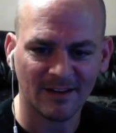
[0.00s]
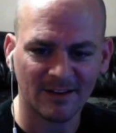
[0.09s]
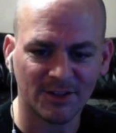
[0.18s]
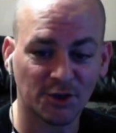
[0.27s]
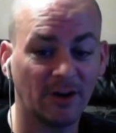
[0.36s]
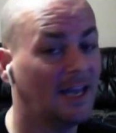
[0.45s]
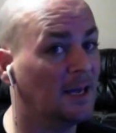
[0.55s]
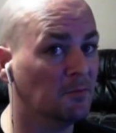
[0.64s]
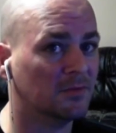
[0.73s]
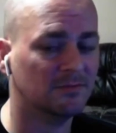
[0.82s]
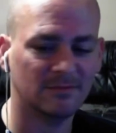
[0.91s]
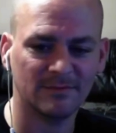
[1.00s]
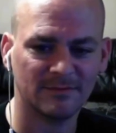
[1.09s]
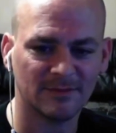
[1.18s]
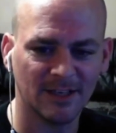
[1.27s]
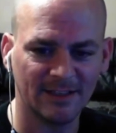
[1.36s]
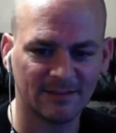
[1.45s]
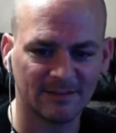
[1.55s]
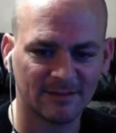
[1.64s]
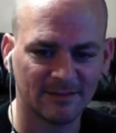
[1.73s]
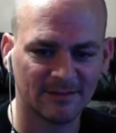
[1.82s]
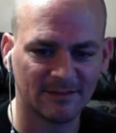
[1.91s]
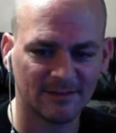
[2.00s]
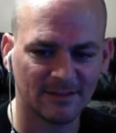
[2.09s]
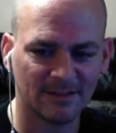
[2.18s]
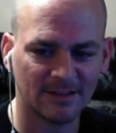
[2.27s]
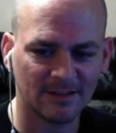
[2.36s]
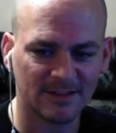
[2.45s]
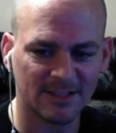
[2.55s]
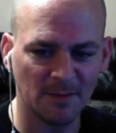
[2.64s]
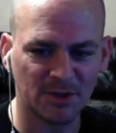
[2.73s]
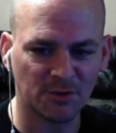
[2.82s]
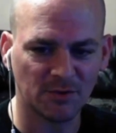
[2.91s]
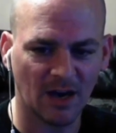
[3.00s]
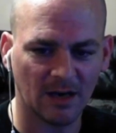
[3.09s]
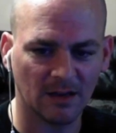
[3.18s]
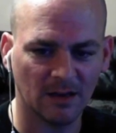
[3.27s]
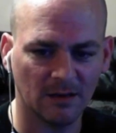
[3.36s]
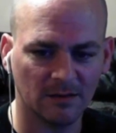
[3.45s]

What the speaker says: Sure Aim. Right? Summon True Eidolon.